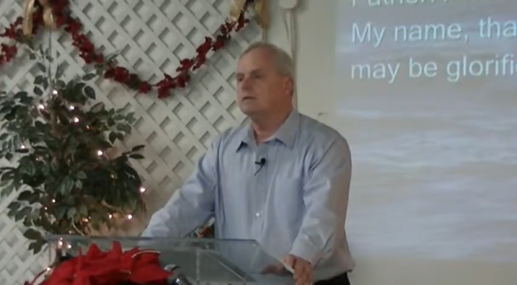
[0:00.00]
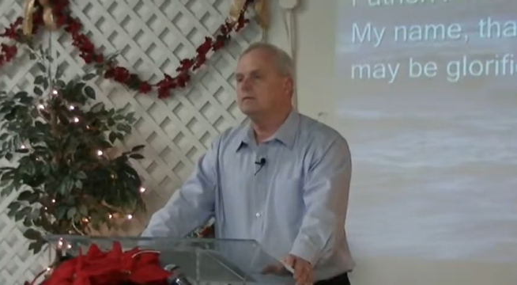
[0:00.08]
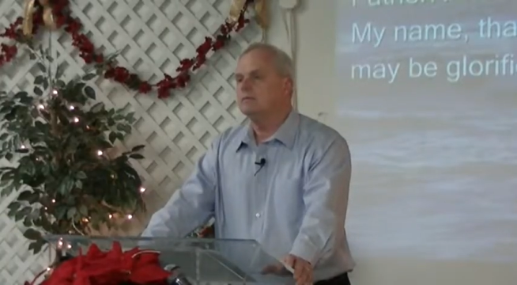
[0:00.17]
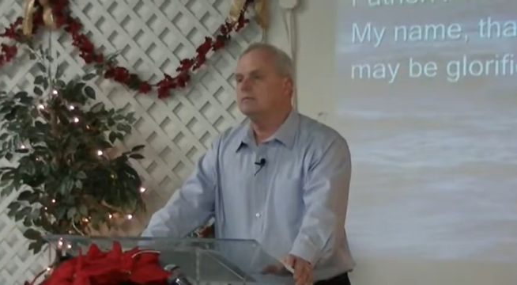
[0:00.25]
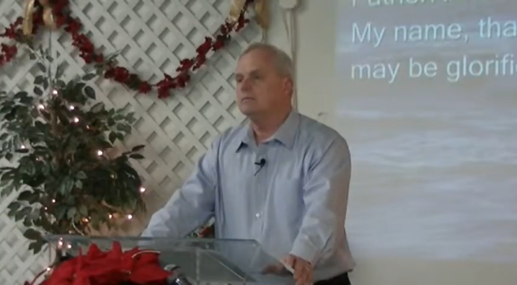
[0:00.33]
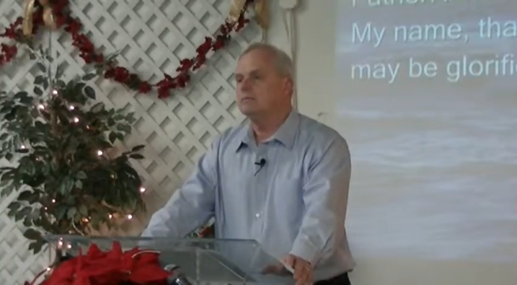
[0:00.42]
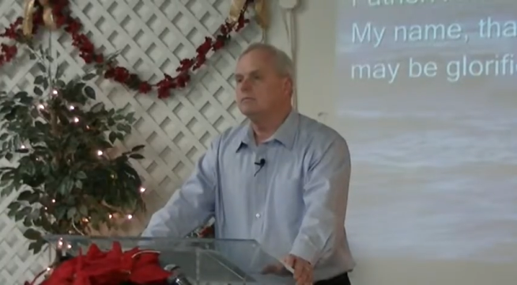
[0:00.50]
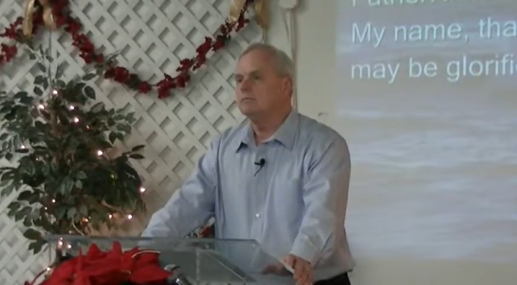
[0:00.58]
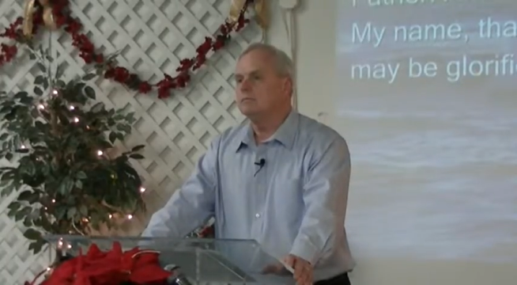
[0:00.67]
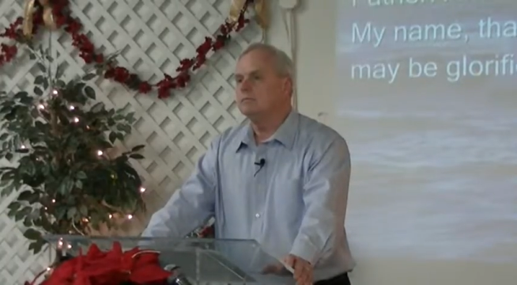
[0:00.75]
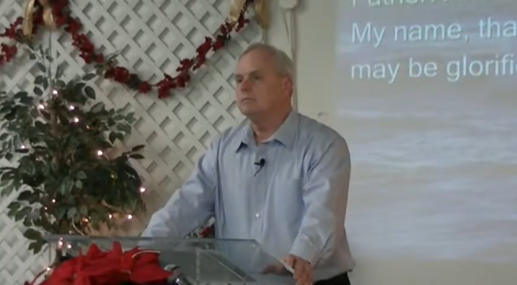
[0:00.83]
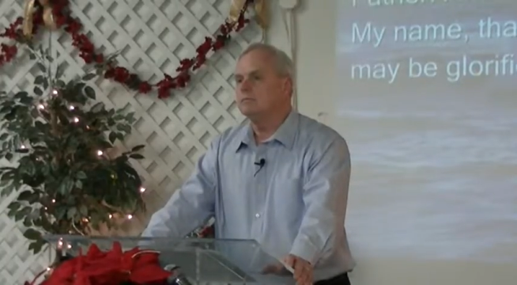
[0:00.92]

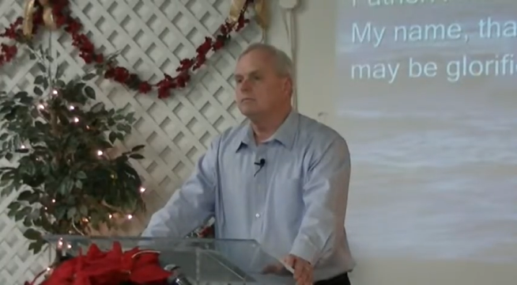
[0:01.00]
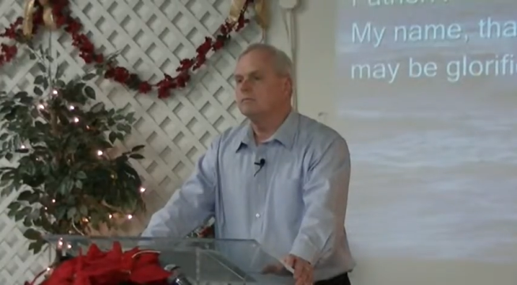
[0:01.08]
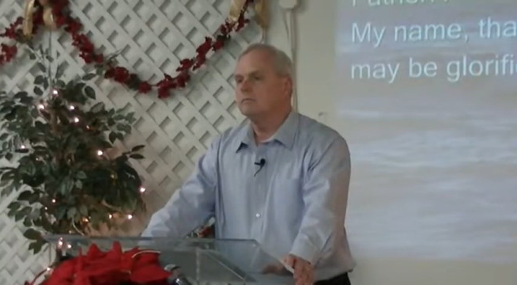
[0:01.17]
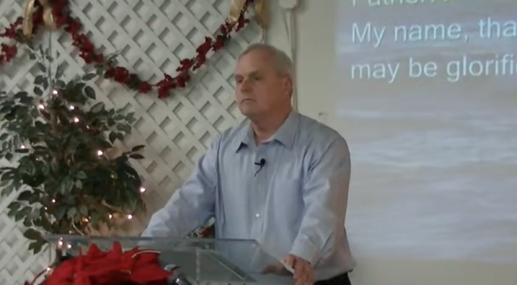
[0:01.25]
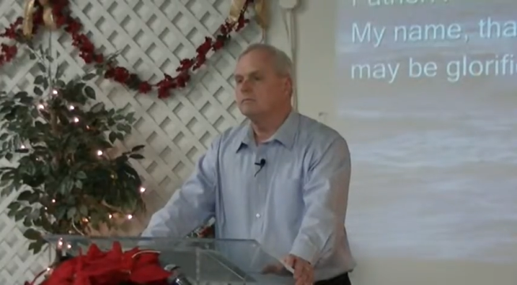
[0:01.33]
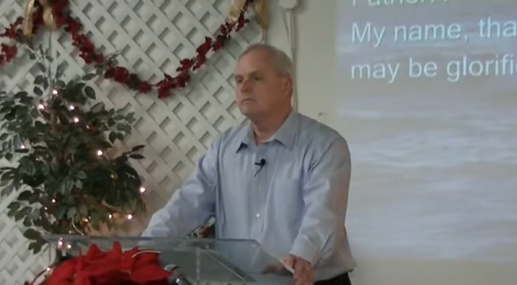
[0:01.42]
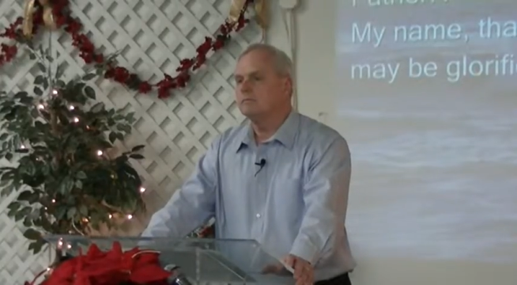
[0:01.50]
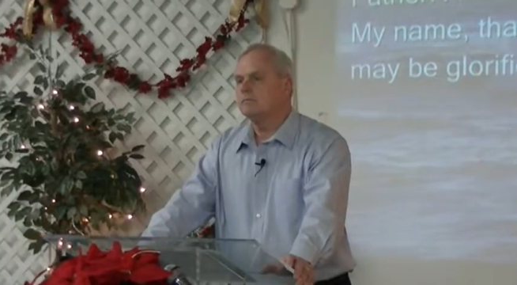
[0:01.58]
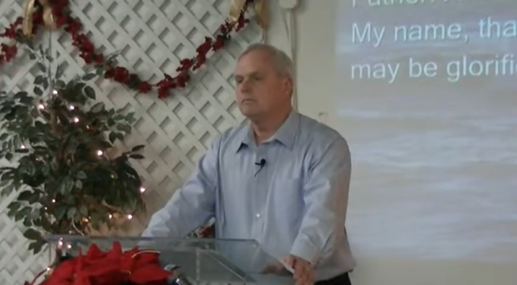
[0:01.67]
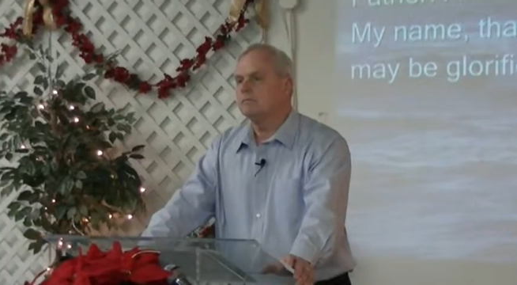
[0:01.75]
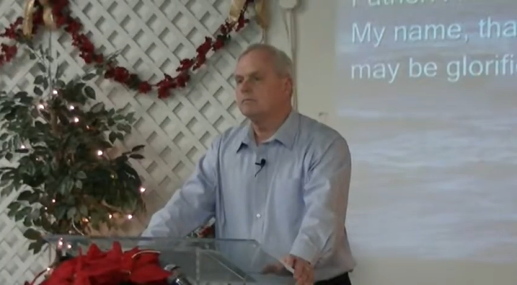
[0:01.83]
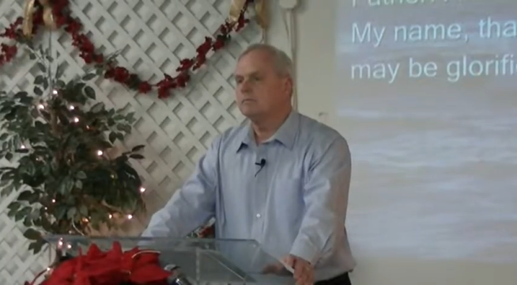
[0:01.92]

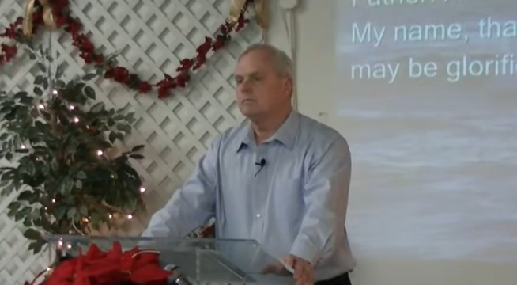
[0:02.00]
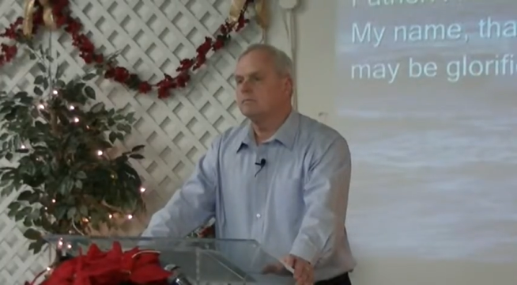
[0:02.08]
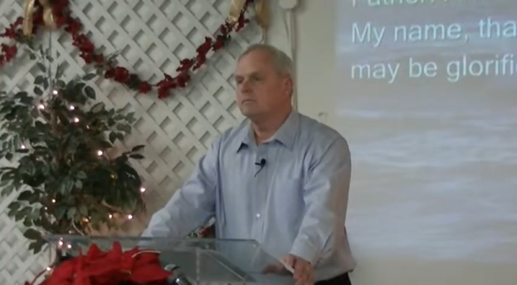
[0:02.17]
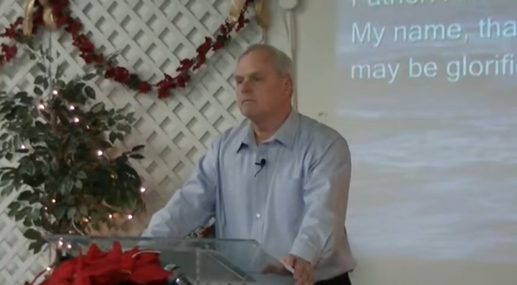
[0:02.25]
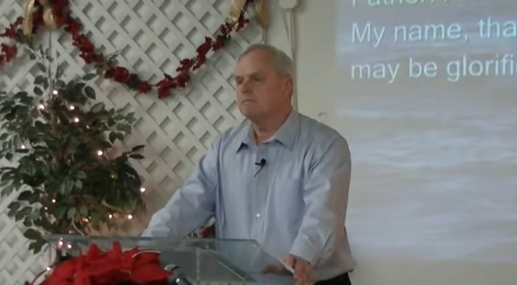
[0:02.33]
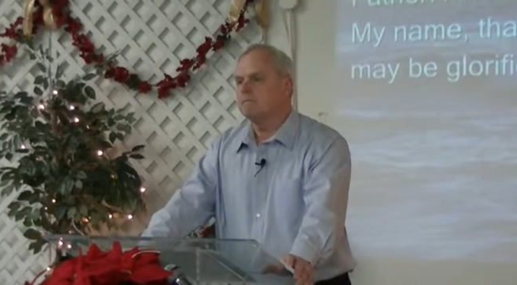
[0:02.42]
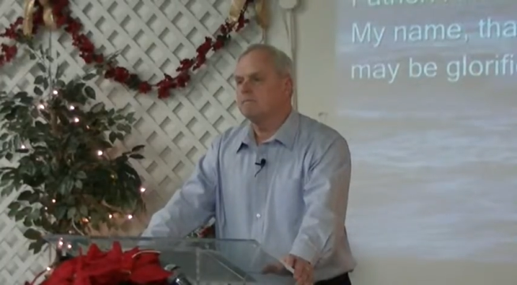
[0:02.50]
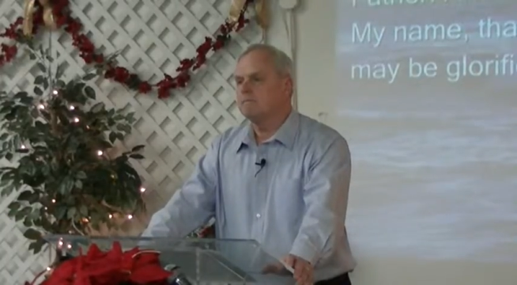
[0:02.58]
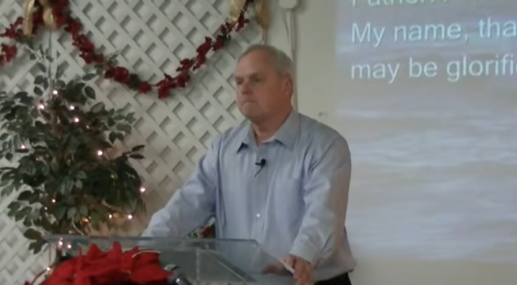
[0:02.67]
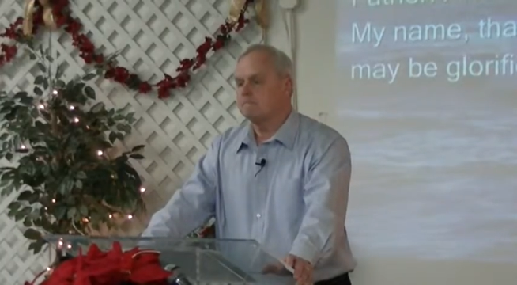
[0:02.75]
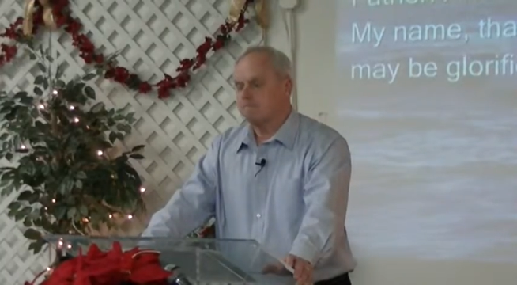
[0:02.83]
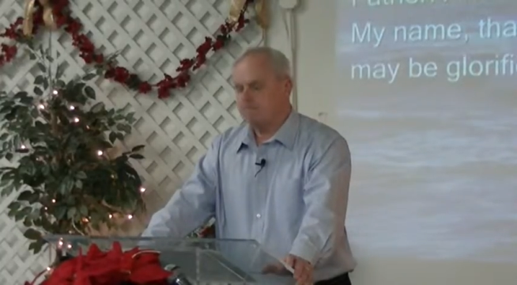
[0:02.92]

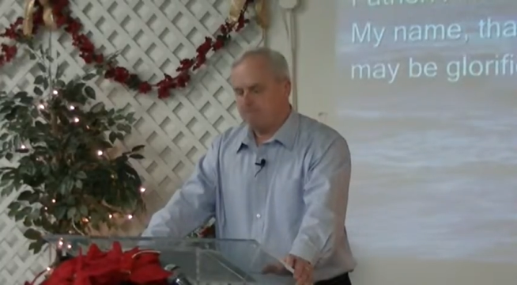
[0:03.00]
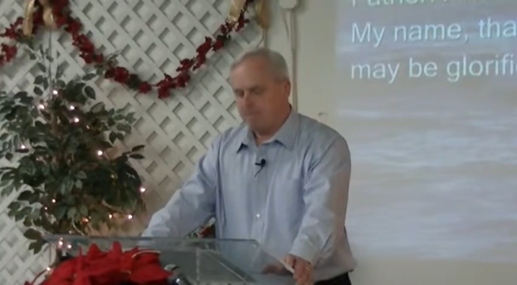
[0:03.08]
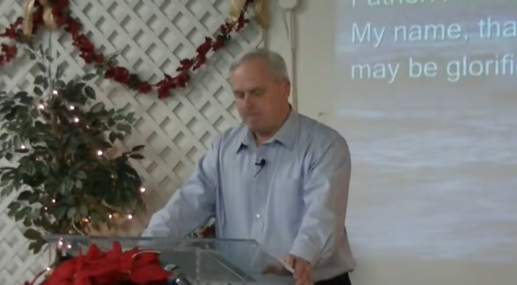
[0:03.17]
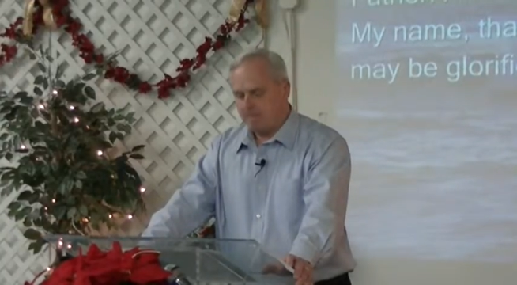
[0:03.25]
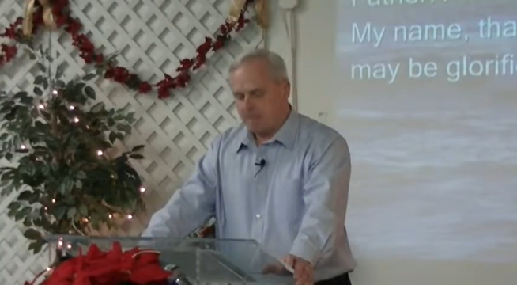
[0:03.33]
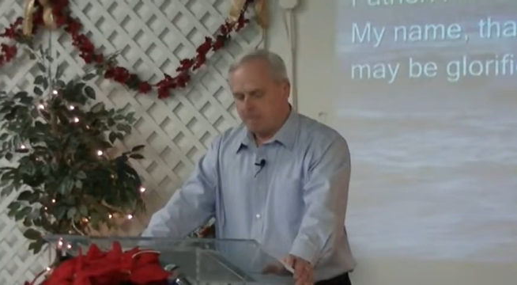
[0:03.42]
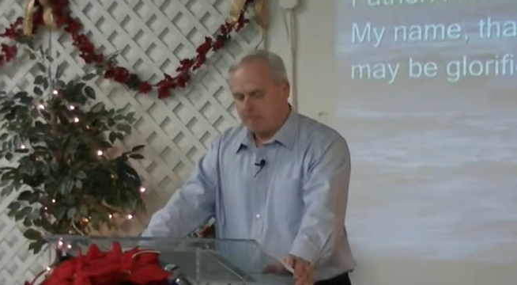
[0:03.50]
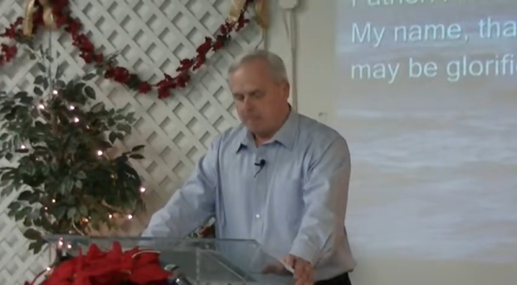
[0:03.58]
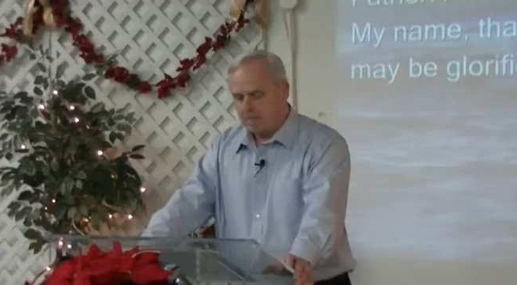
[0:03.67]
No one is speaking in this clip.